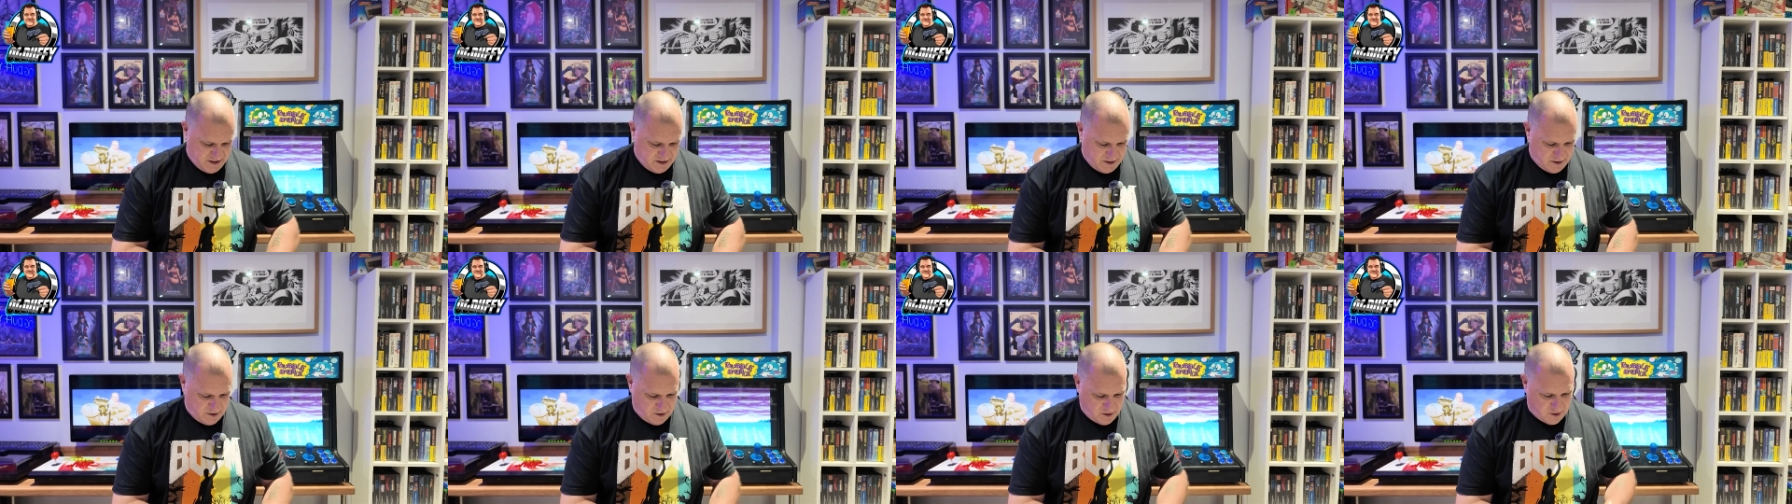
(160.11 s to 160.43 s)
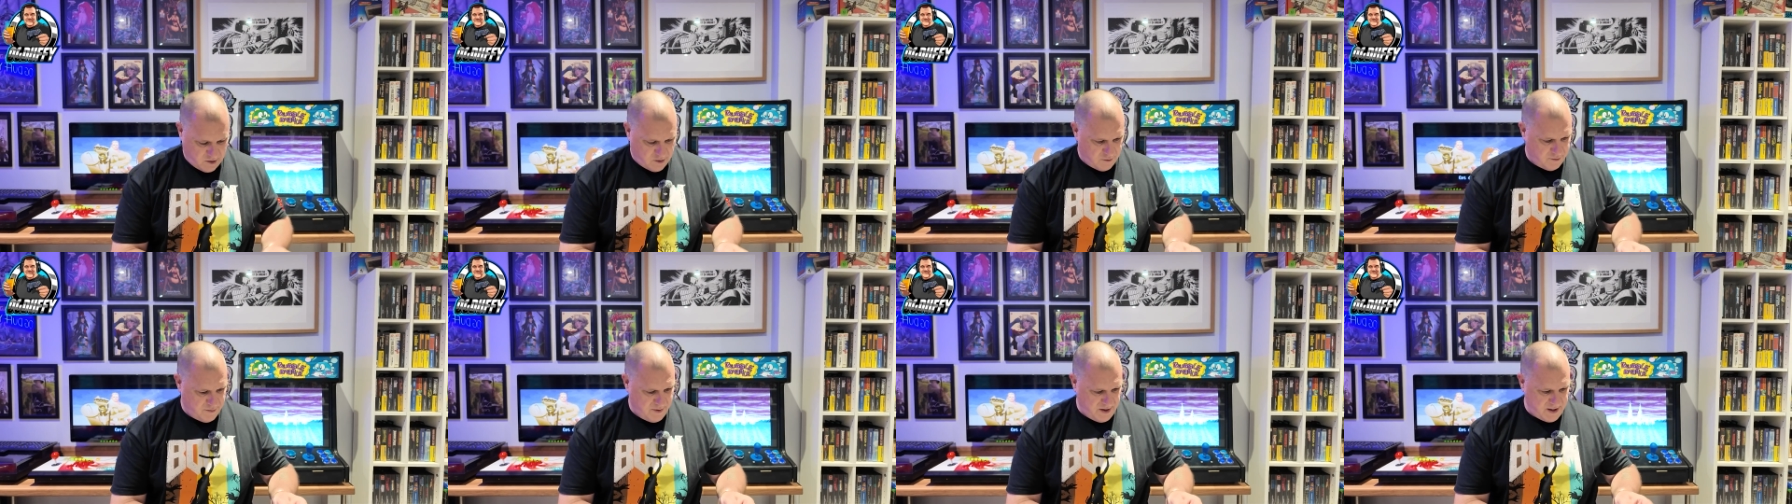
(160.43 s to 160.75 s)

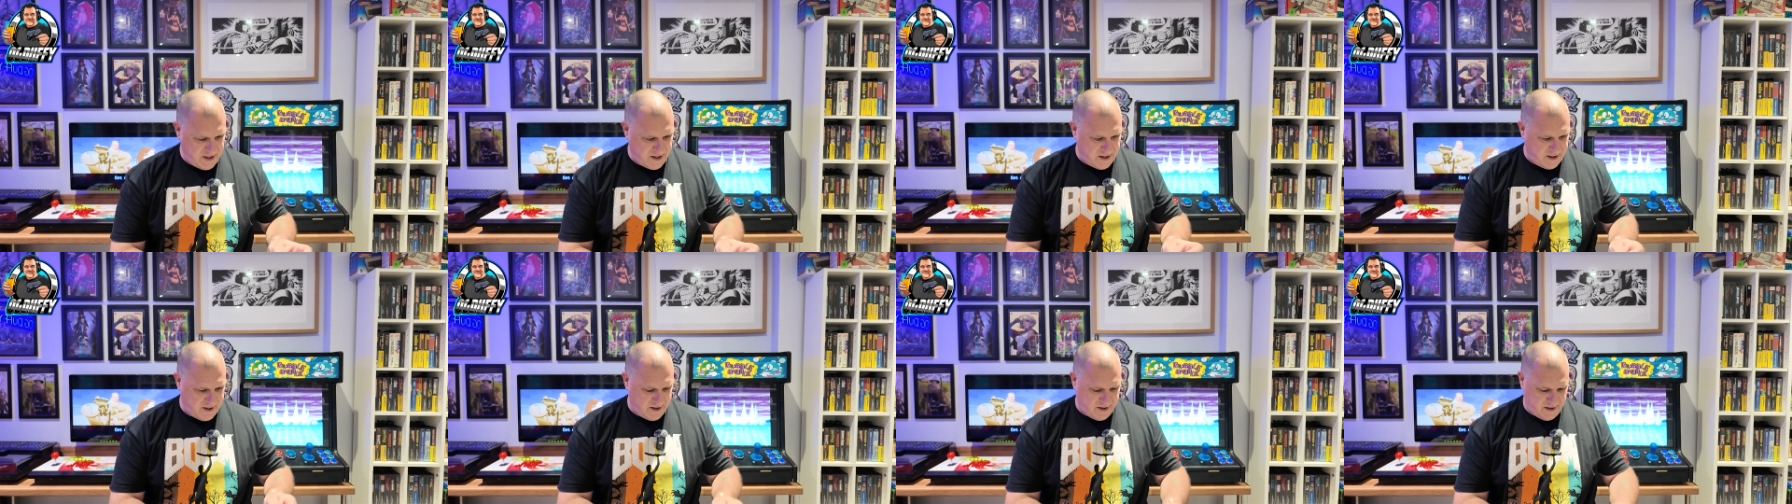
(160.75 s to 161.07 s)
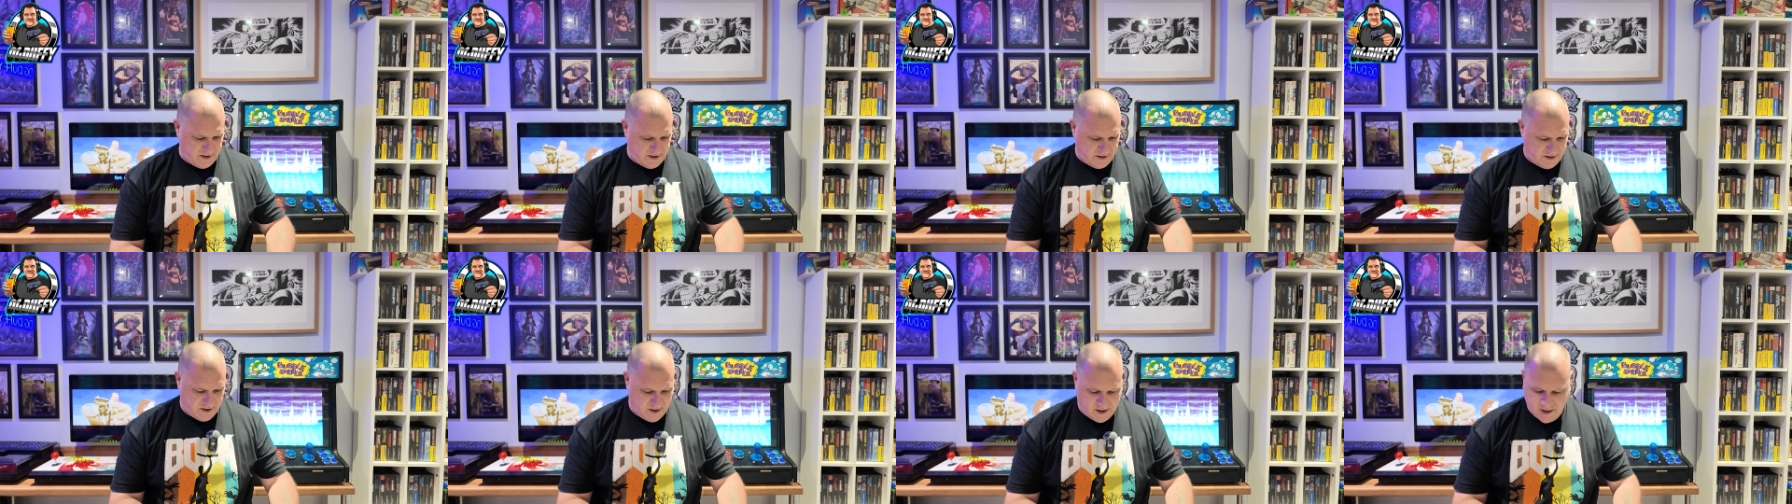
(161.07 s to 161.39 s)
Oh, mate.
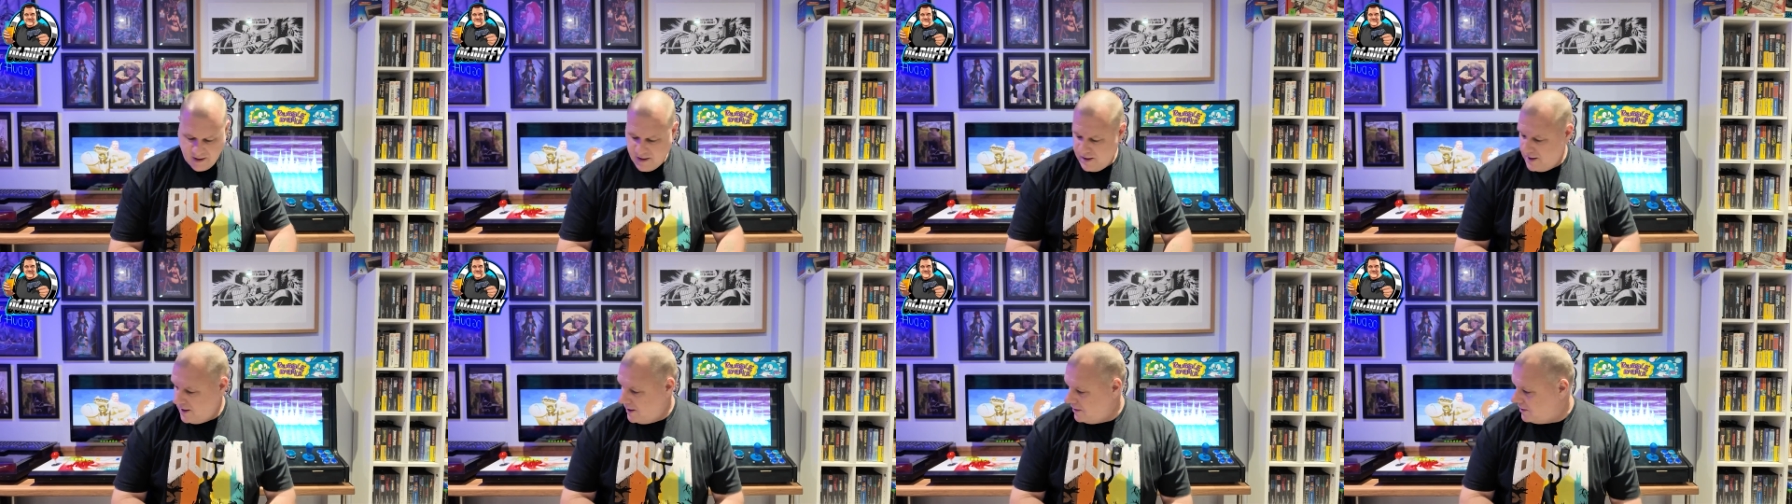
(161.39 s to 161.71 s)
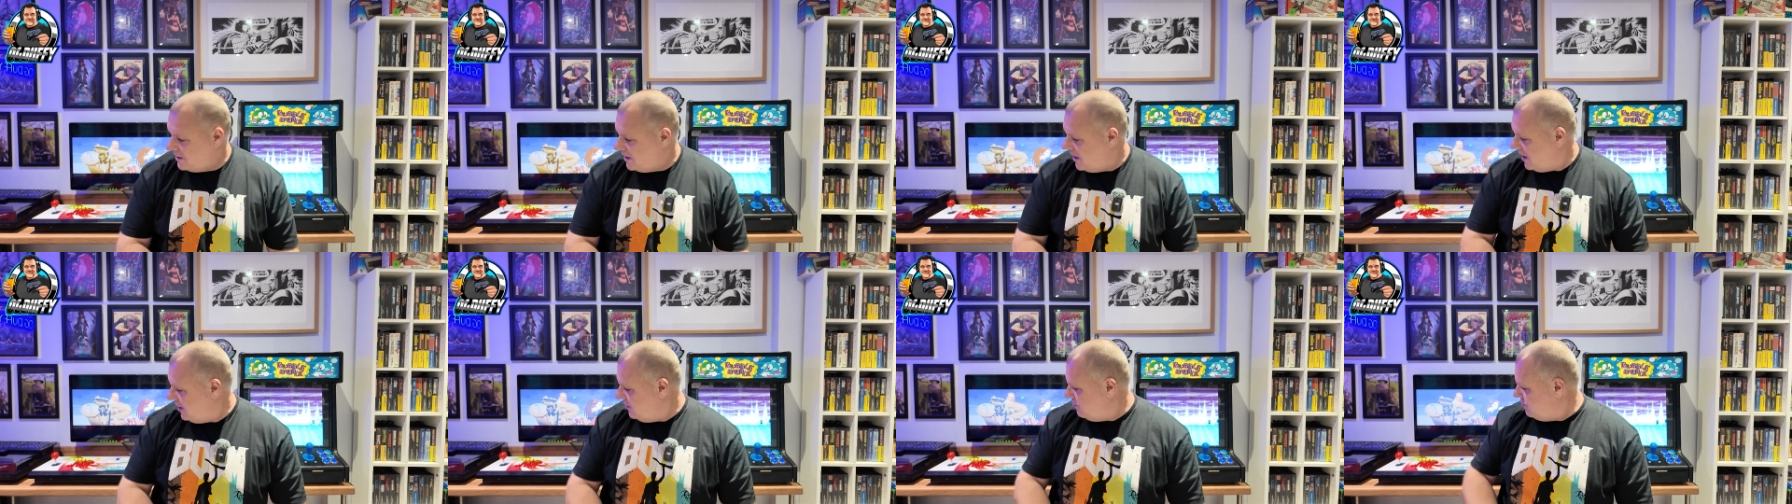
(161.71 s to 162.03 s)

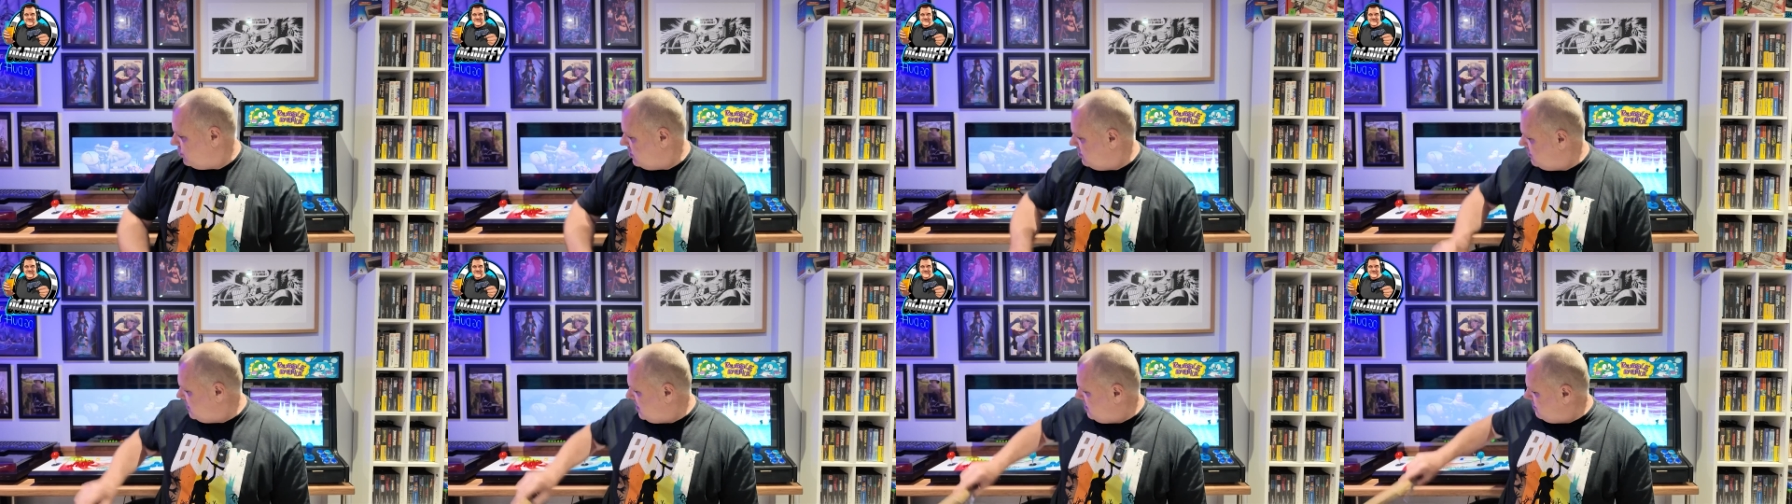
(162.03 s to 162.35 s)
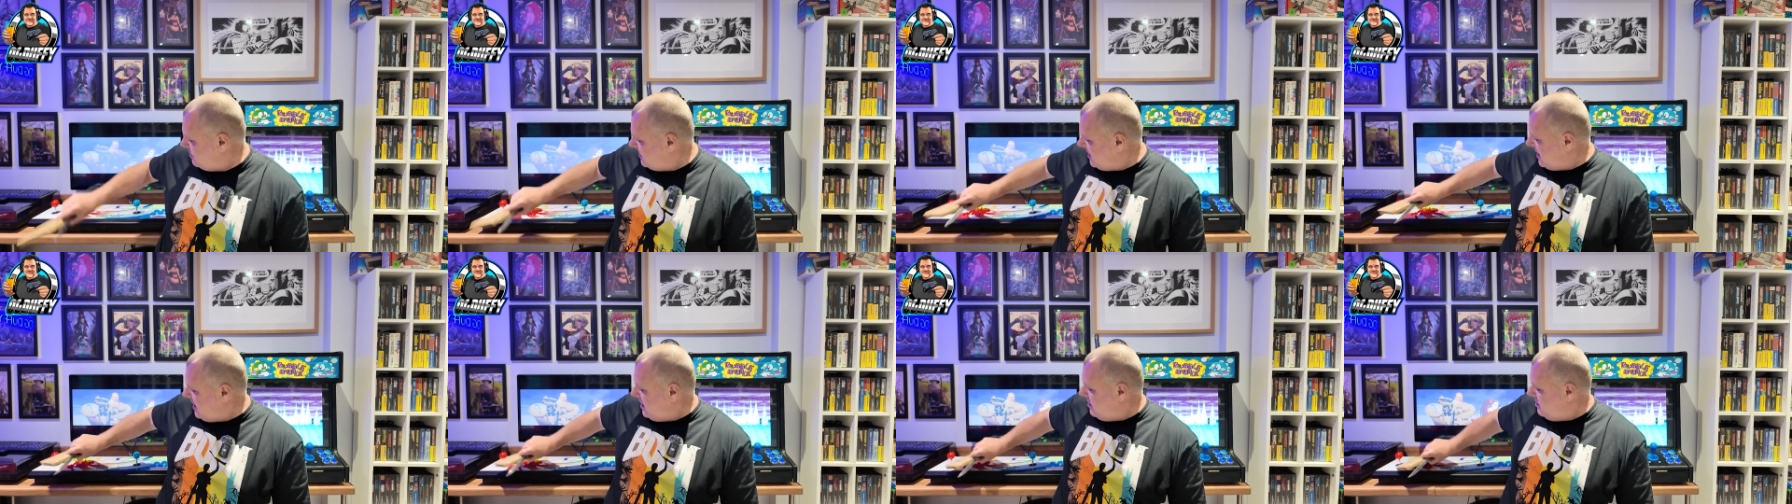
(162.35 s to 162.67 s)
Okay, put
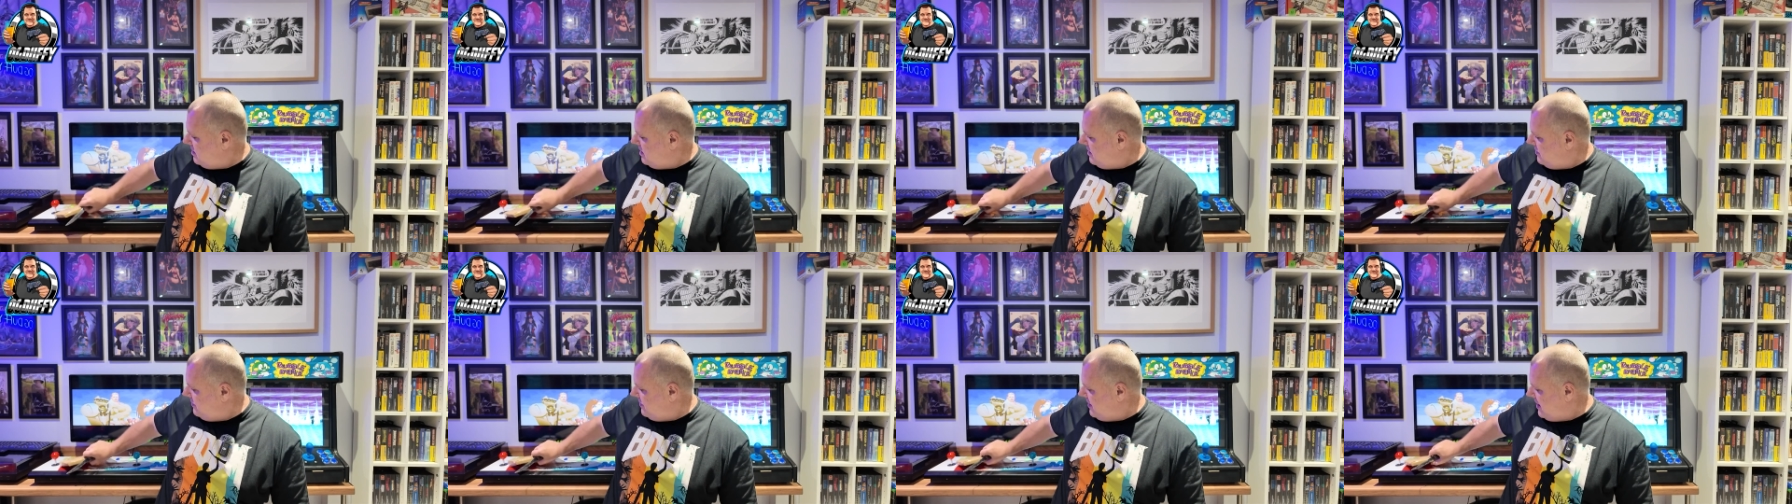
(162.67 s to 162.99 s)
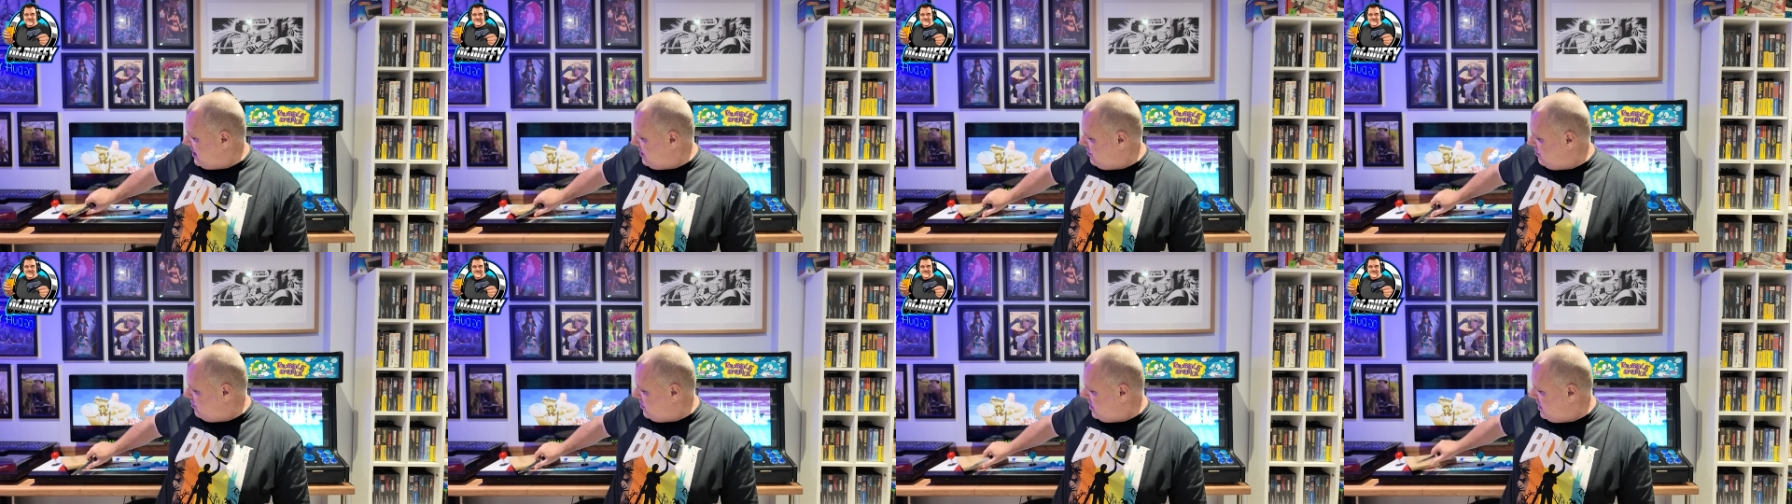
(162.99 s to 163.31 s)
that down
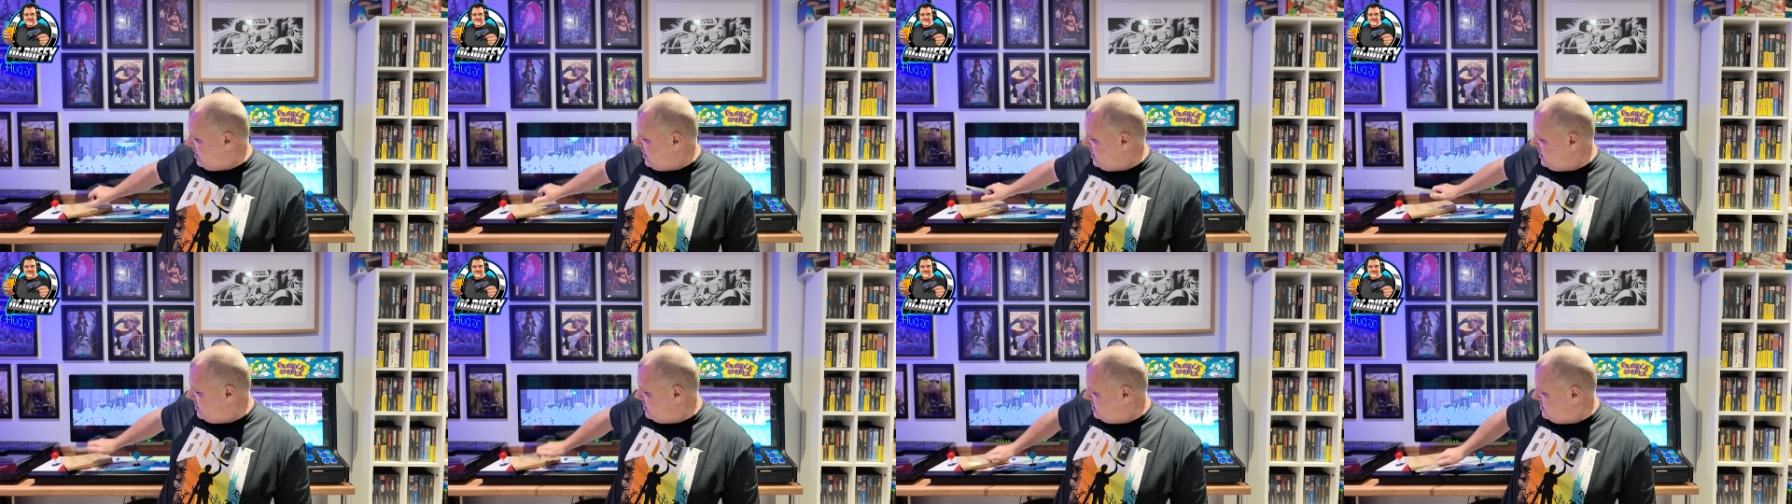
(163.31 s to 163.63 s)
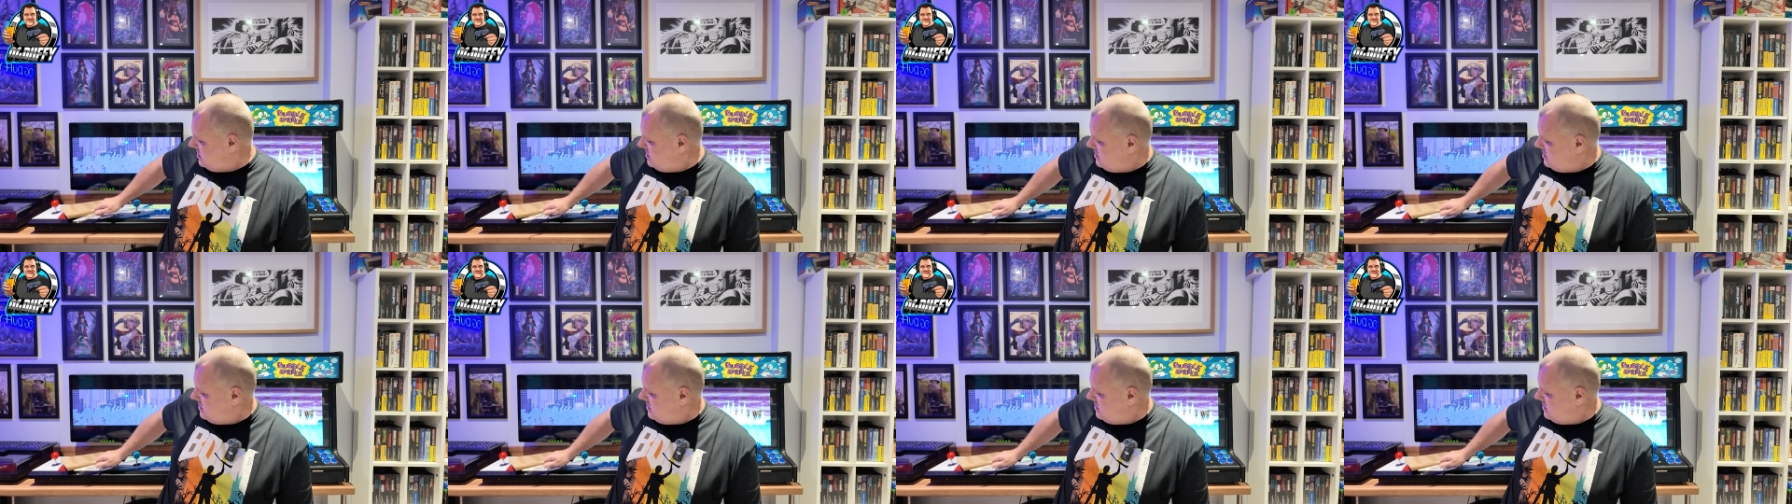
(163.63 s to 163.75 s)
that way.